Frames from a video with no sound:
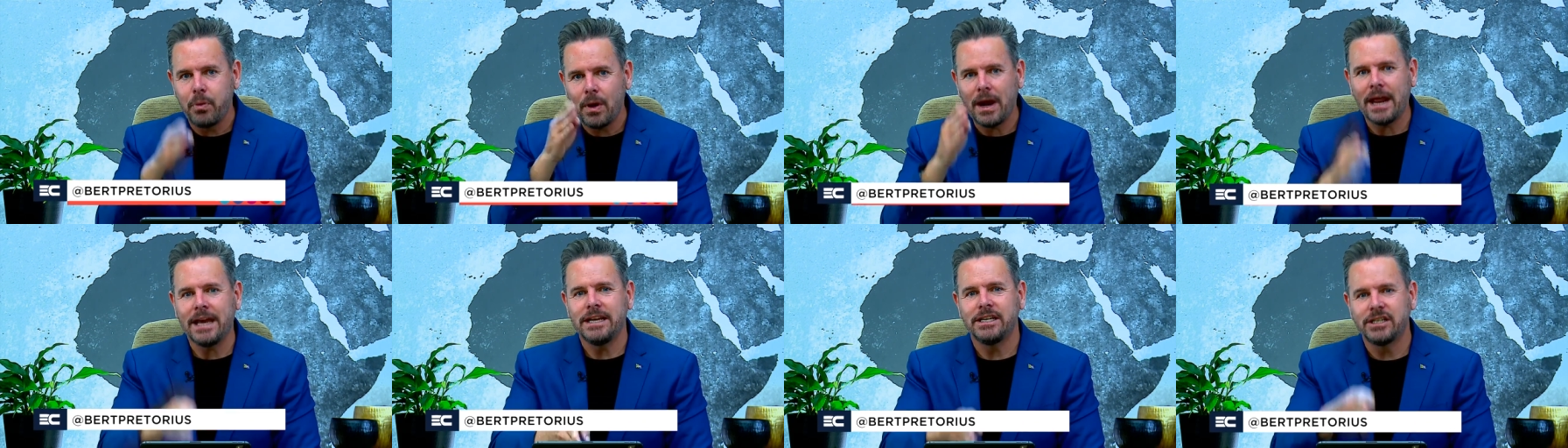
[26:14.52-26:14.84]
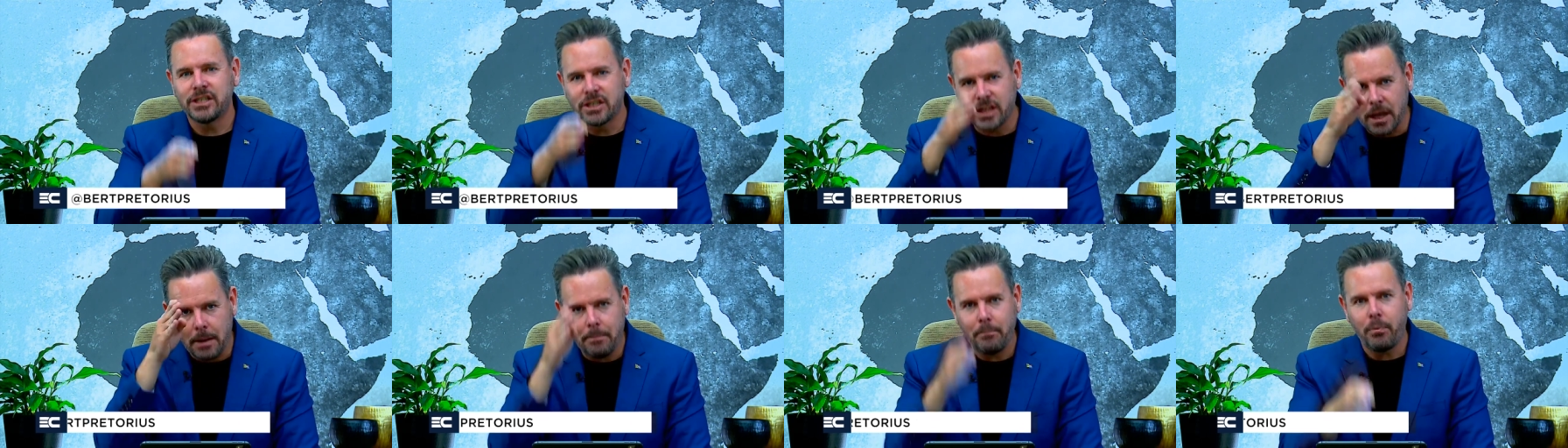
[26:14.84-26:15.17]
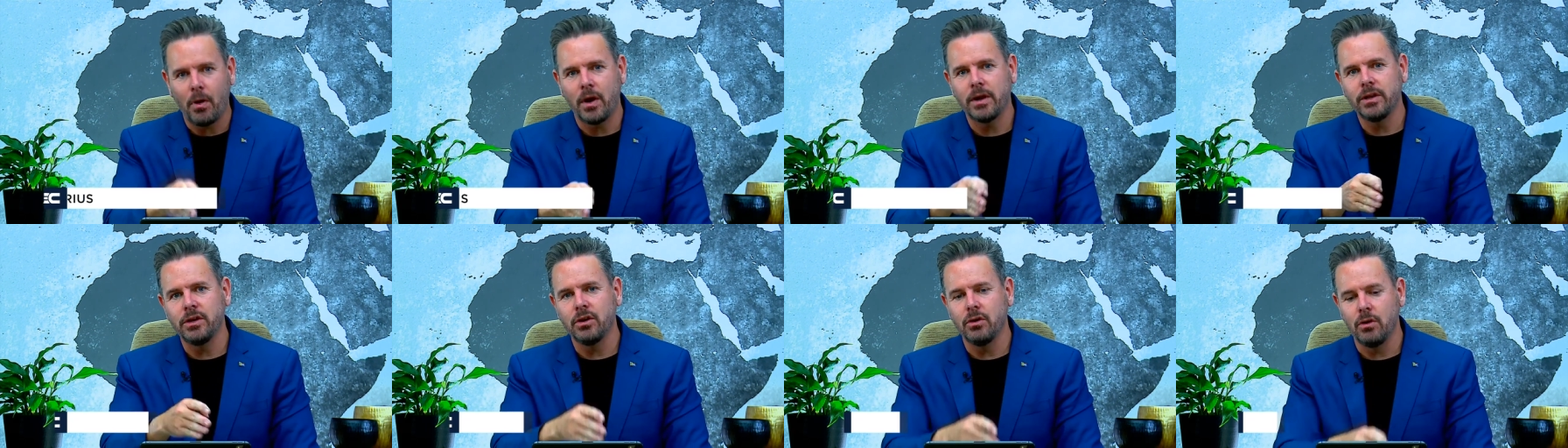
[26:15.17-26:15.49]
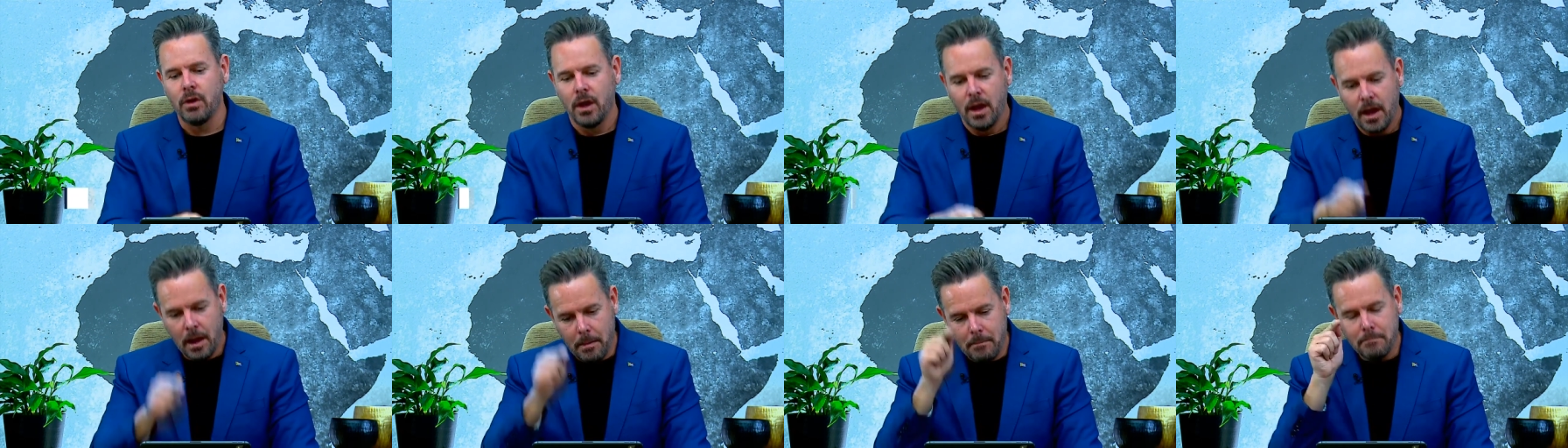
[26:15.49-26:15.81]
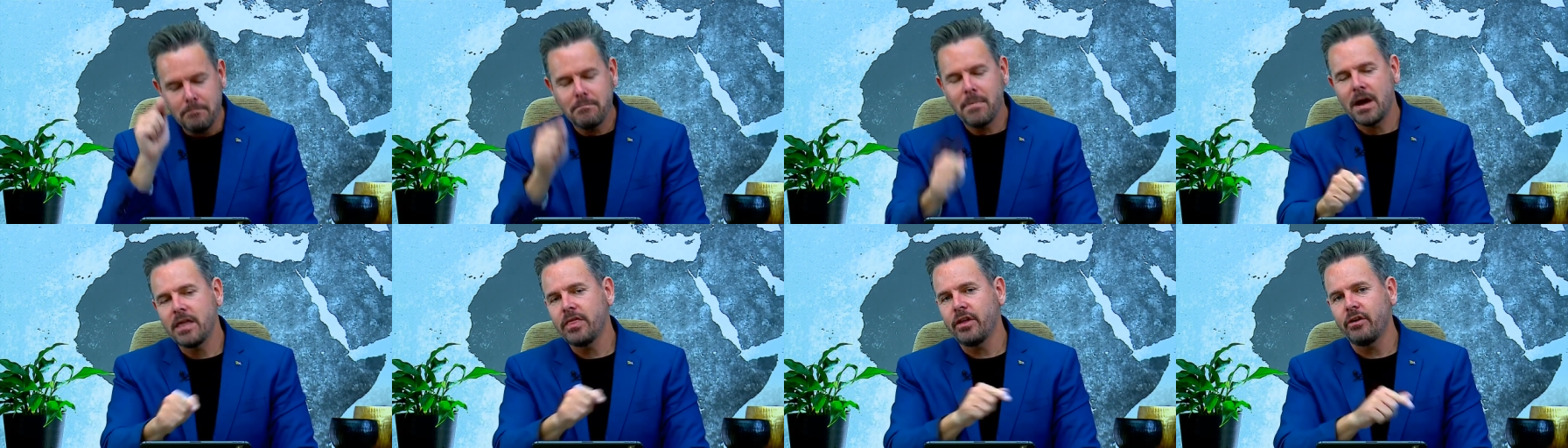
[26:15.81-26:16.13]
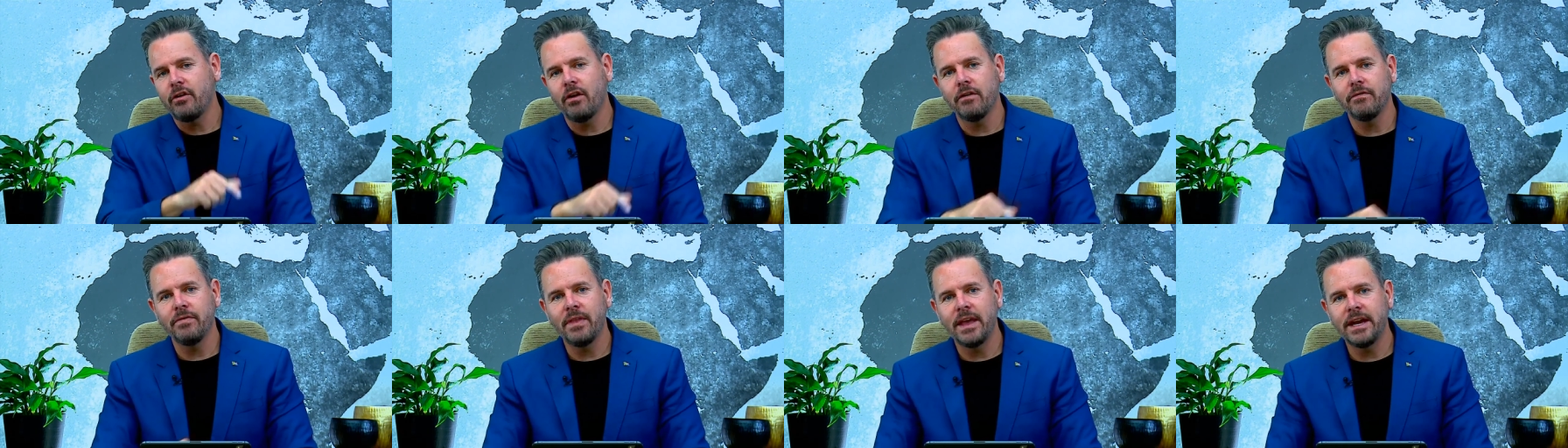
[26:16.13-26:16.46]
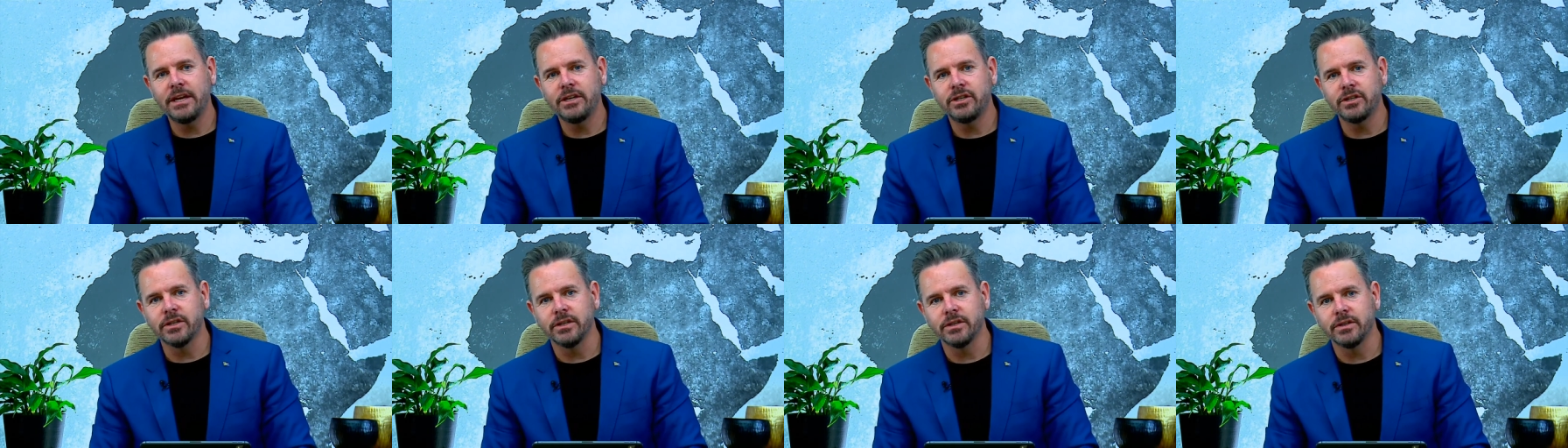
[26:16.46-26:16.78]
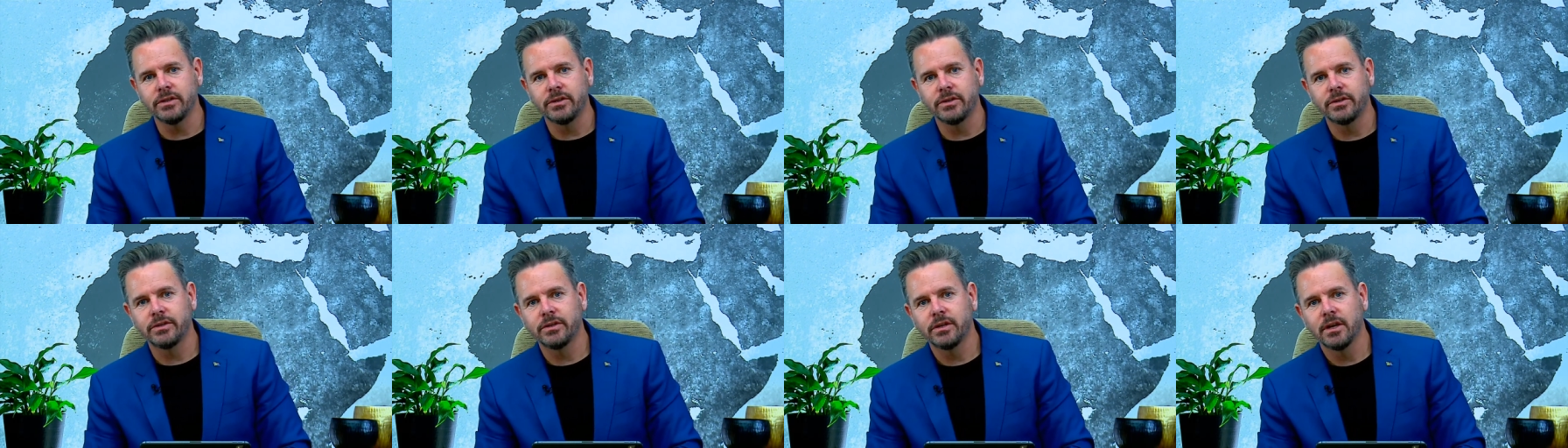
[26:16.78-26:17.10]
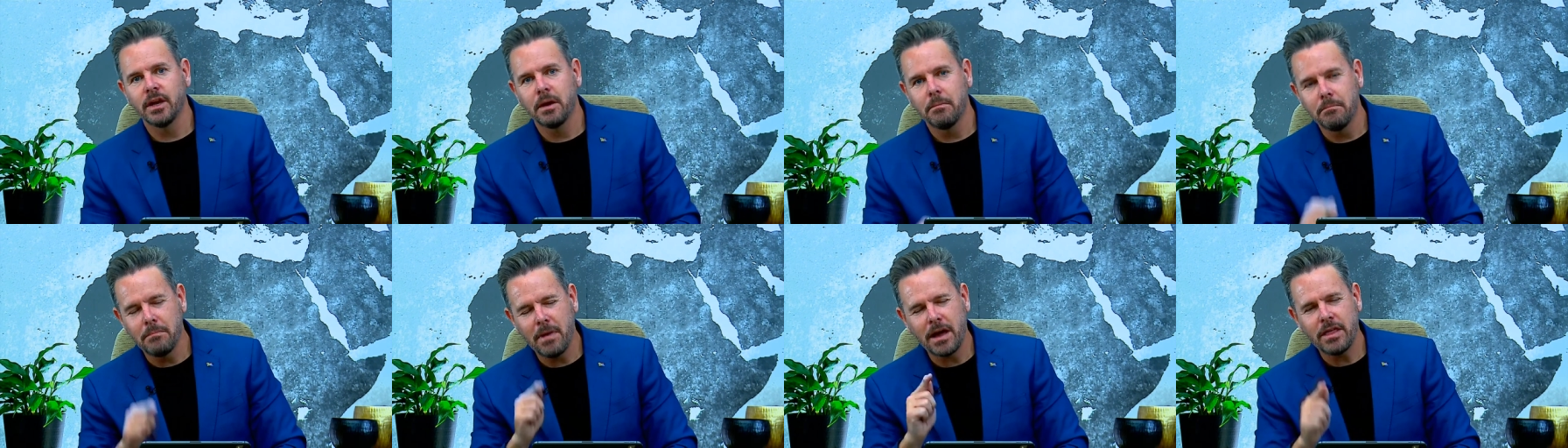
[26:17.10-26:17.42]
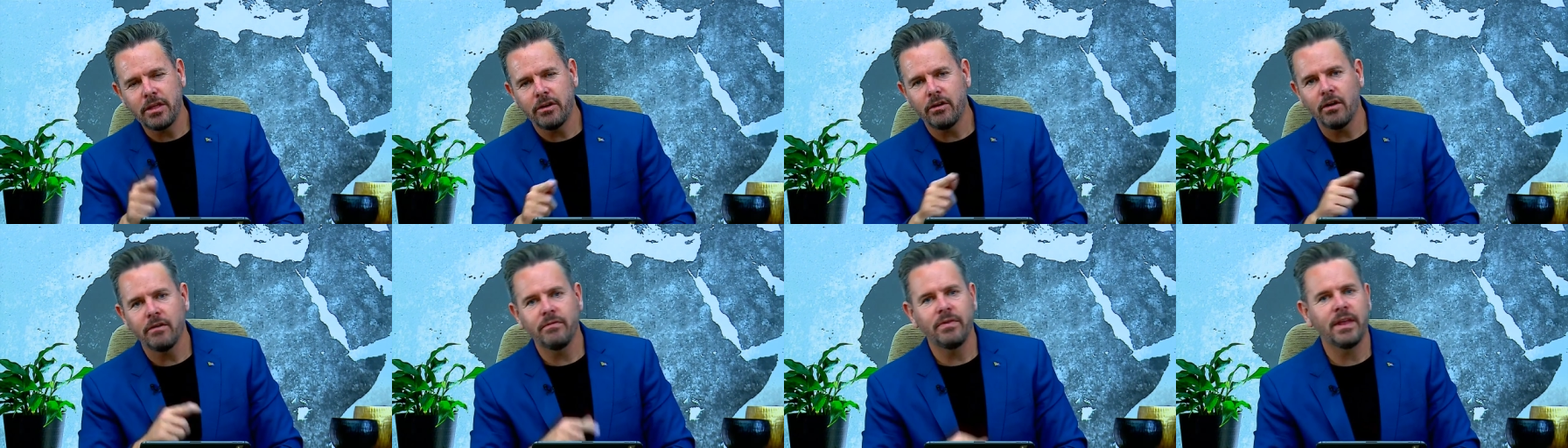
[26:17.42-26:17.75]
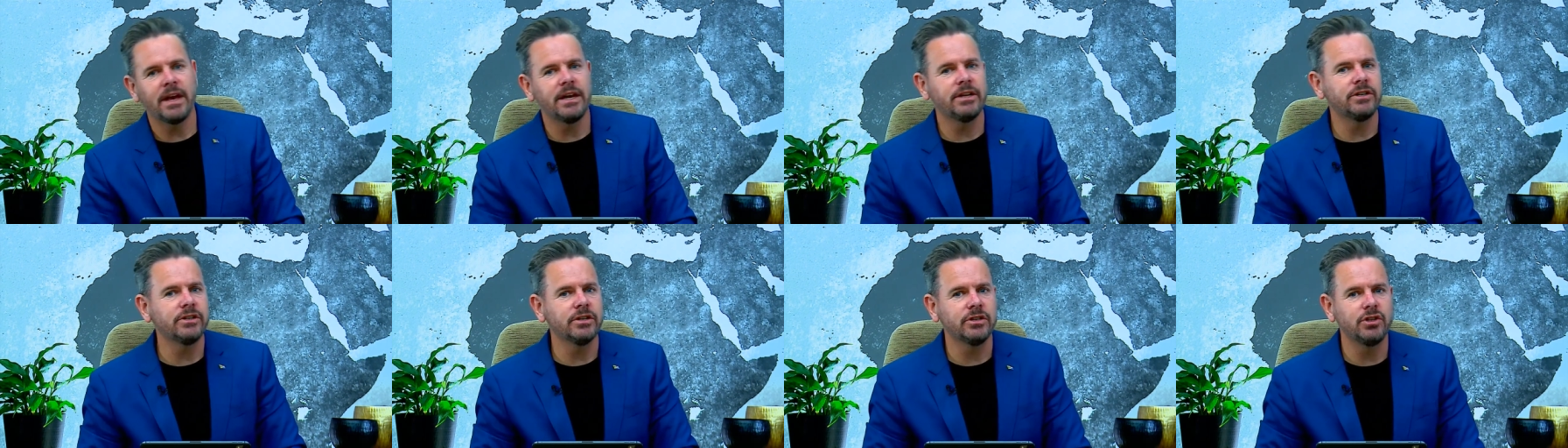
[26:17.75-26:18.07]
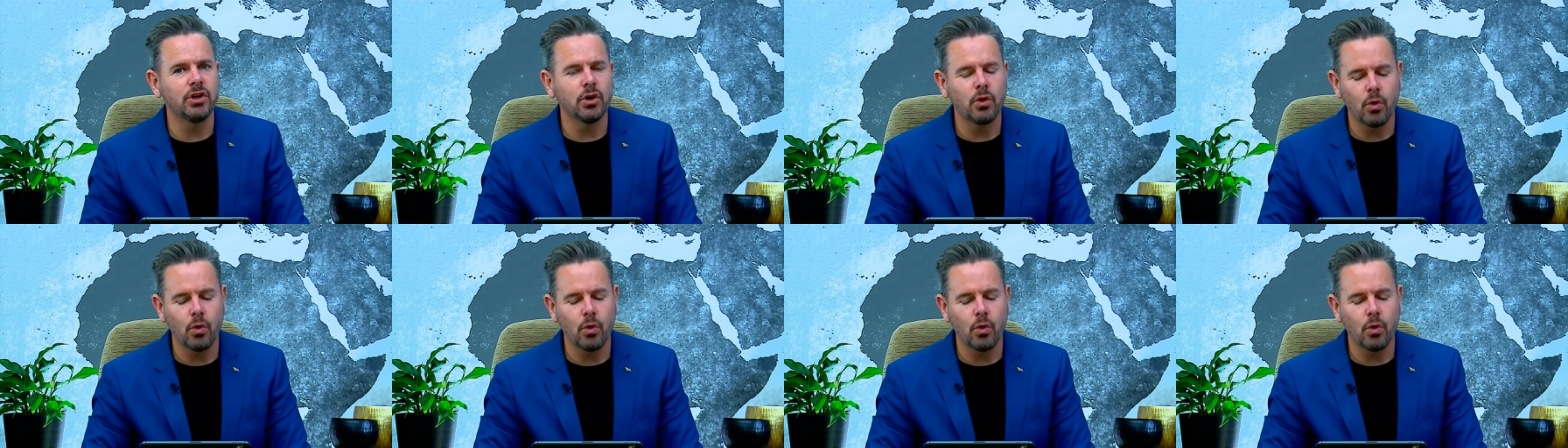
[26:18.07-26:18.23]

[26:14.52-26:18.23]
placed upon you, a mother of nations, mother of nations.